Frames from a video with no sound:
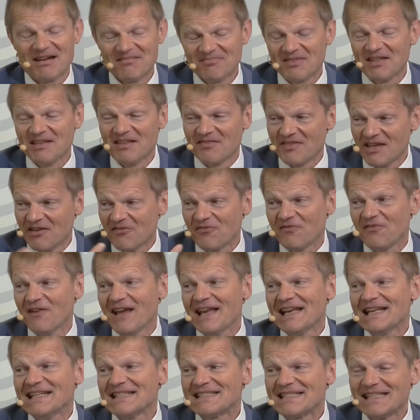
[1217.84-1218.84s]
The
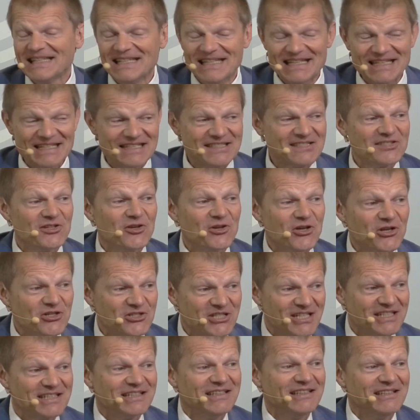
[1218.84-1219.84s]
fancy
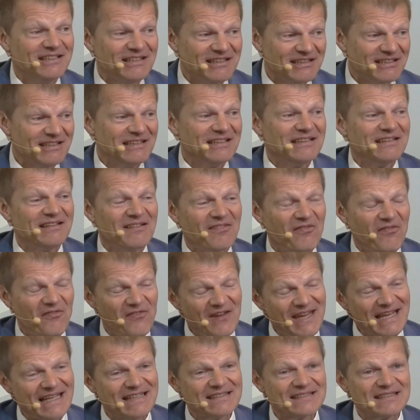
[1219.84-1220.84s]
surgical
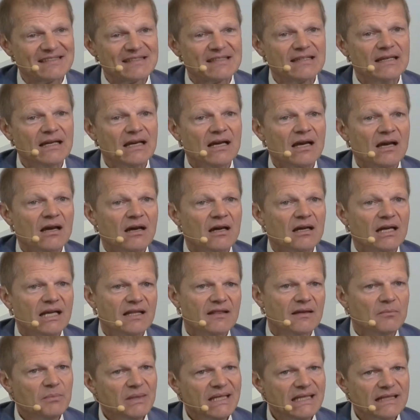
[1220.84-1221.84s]
things. In
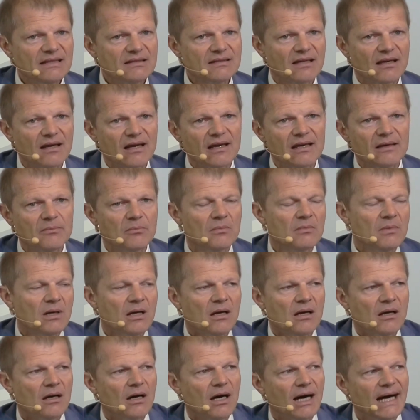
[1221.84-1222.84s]
the meantime,
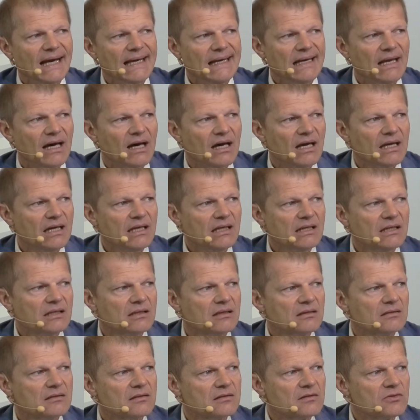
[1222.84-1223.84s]
I like
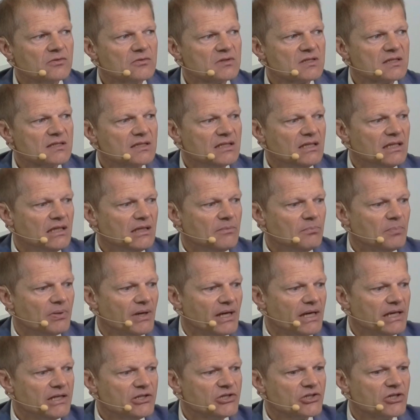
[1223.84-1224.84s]
to see
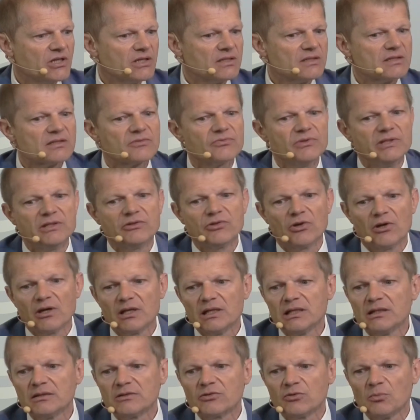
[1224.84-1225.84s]
patients
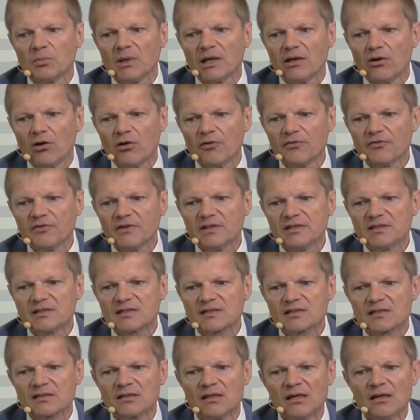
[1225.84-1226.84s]
returning to my
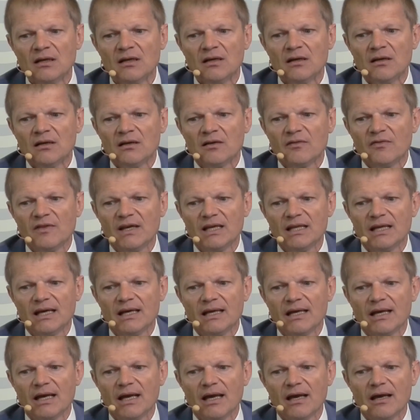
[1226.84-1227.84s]
office that
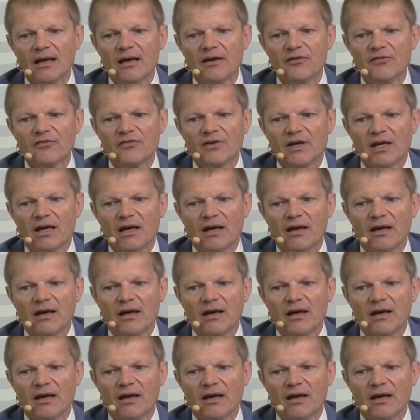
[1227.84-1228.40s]
I have